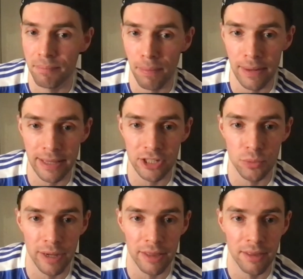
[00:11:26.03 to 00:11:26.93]
pleased
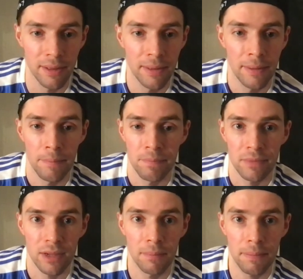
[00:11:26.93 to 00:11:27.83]
with
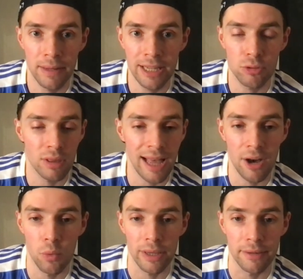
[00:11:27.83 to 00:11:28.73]

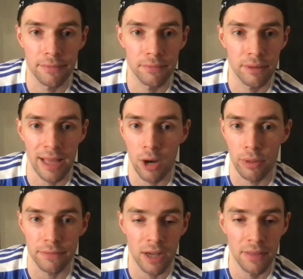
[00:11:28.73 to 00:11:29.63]
how we've
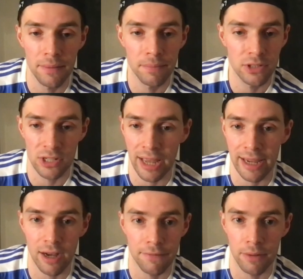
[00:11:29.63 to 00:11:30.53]
done
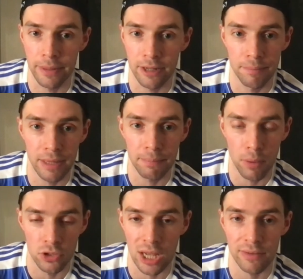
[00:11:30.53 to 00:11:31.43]
today. I think we can be
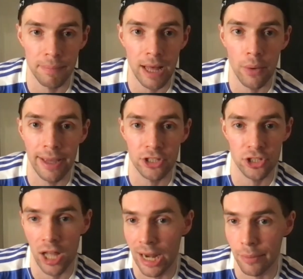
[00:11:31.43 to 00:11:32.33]
positive about it.
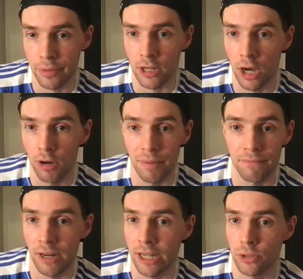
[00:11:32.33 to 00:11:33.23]
Sterling with a goal, I've
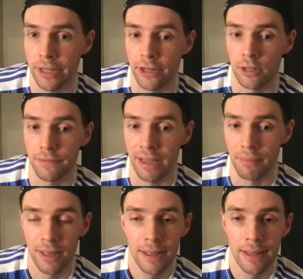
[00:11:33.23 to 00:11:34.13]
been very critical of
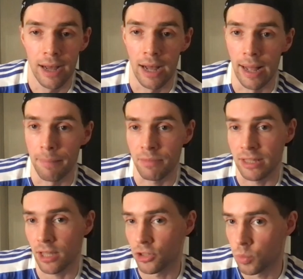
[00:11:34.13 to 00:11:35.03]
him. He
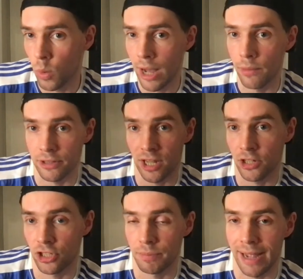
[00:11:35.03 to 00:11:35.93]
does well. The
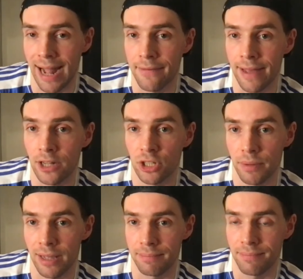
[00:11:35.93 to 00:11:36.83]
touch is a bit heavy actually,
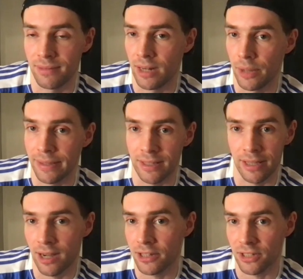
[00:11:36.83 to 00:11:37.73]
but
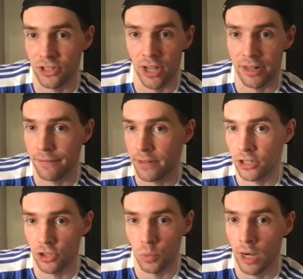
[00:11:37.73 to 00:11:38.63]
he cuts inside and he
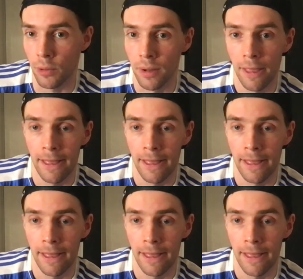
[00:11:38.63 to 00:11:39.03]
finishes well.